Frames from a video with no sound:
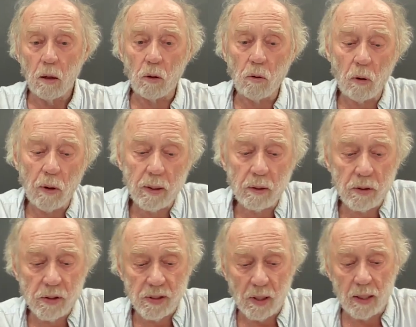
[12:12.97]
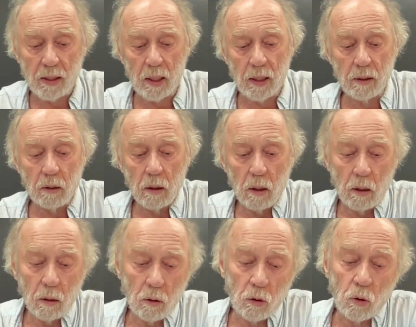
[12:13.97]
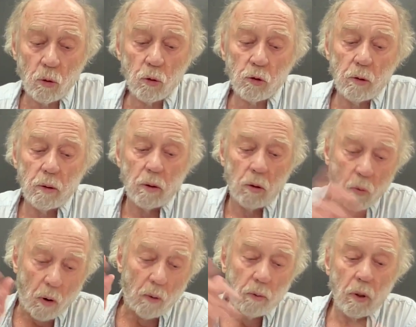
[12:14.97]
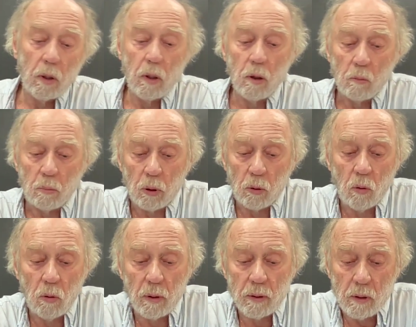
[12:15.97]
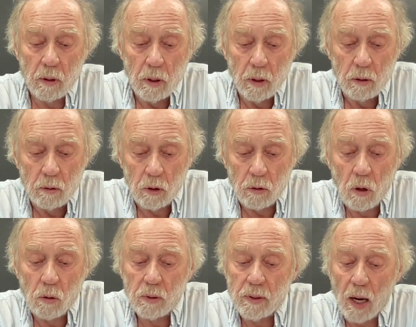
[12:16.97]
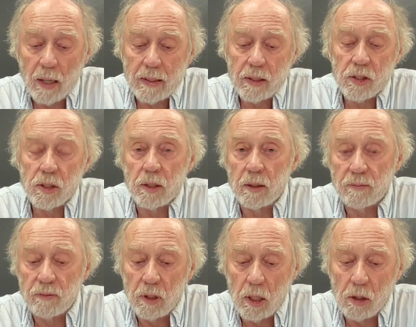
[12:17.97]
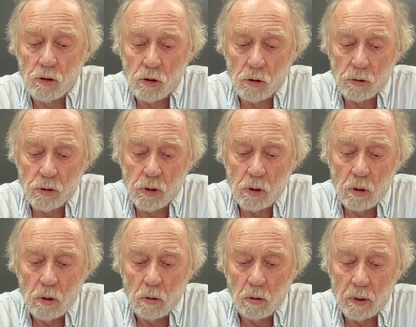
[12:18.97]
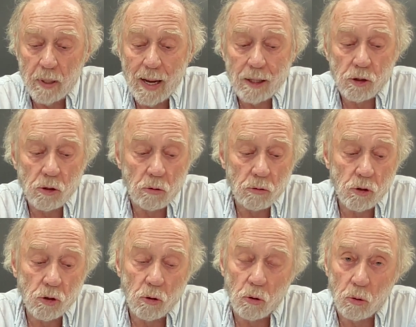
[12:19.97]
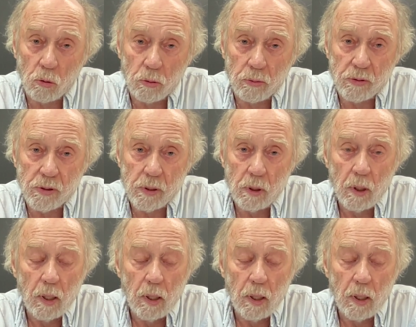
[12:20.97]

According to Said, Gould, quote, belonged to no dynasty of teachers or national schools